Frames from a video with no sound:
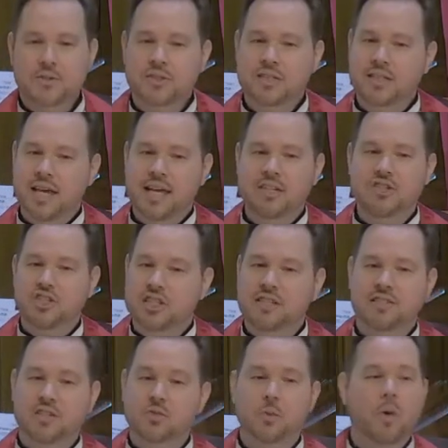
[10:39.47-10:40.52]
So today,
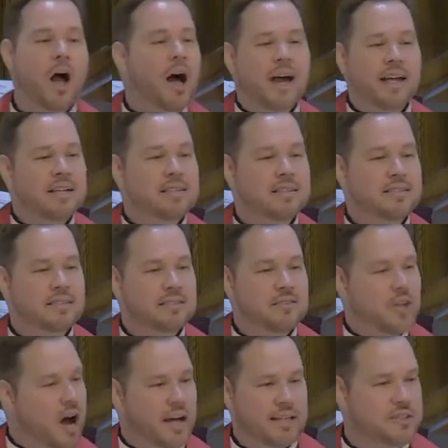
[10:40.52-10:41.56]
Jesus rides
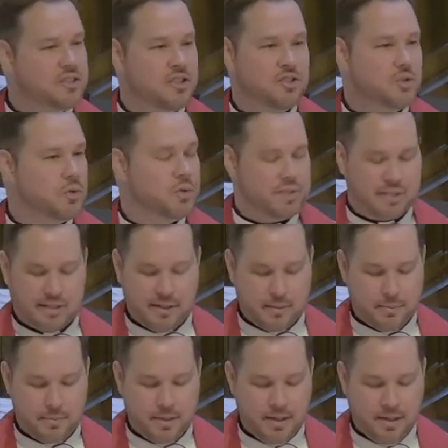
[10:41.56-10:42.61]
not into
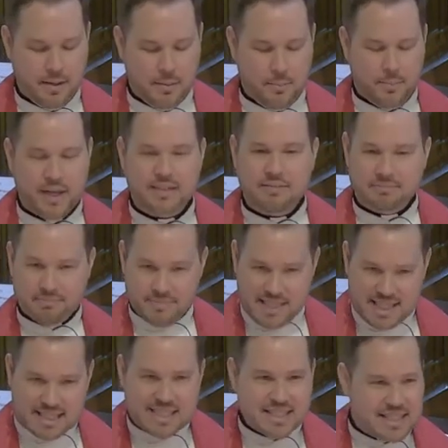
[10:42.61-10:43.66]
Jerusalem, but
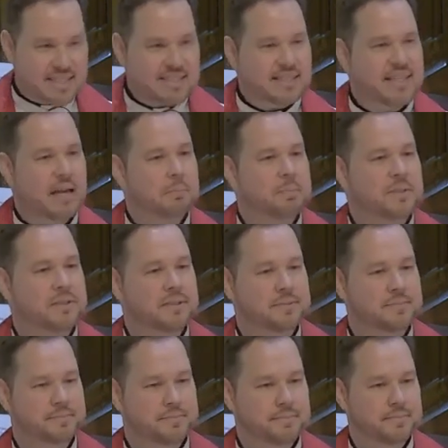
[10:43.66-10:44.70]
into this temple,
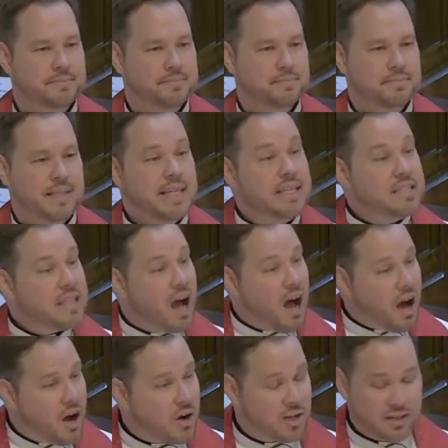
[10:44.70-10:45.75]
into
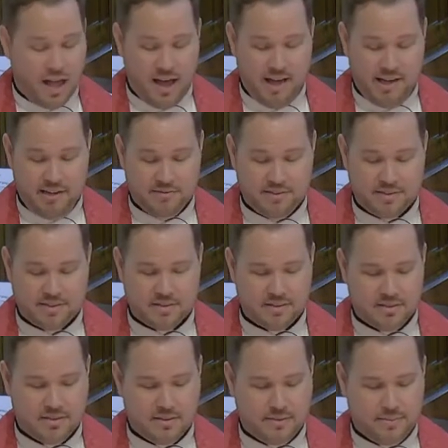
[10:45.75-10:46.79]
our lives,
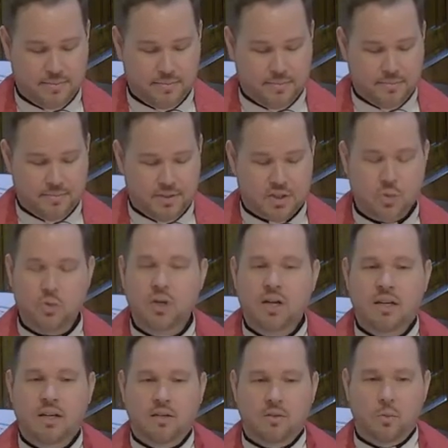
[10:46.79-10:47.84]

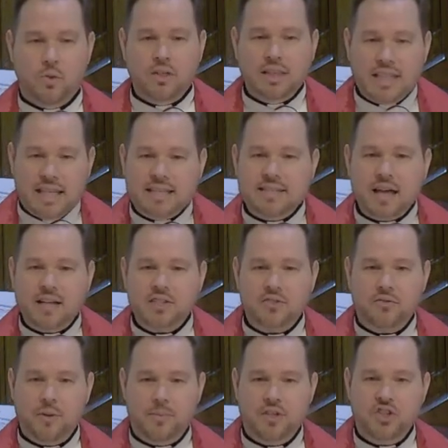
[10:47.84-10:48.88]
to release
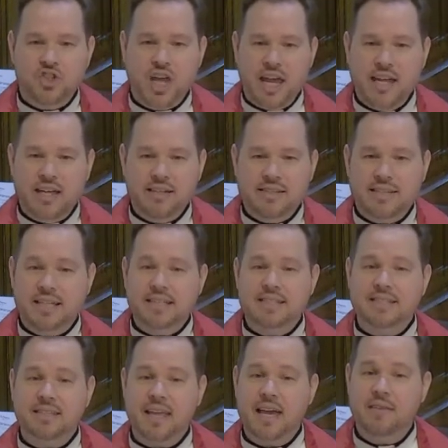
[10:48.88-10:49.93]
us from the chains that
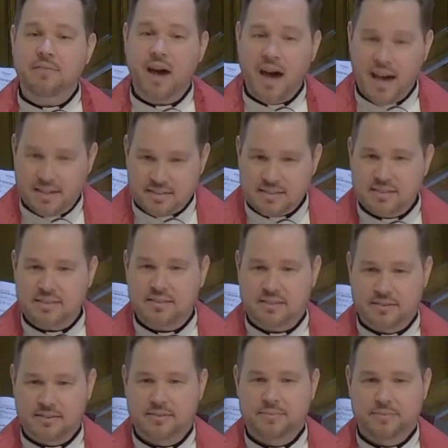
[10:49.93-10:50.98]
enslave us.
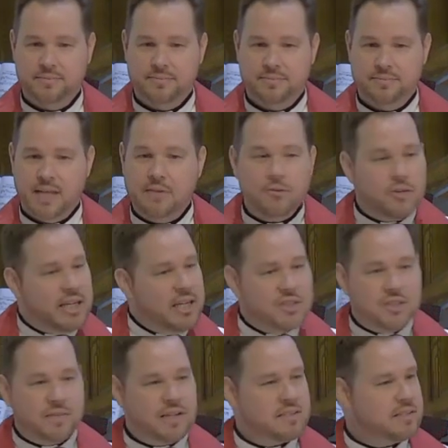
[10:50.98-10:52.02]
And for
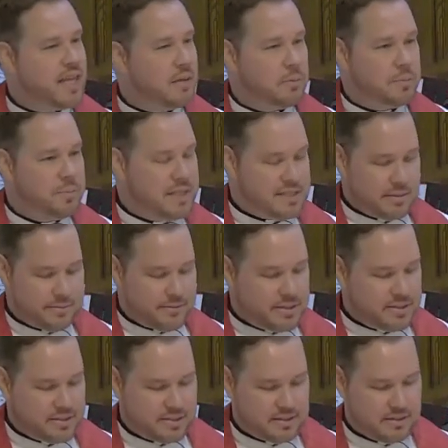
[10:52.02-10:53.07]
each of us, they will be
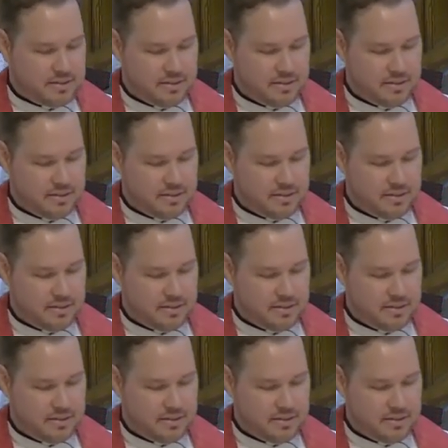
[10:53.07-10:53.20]
different.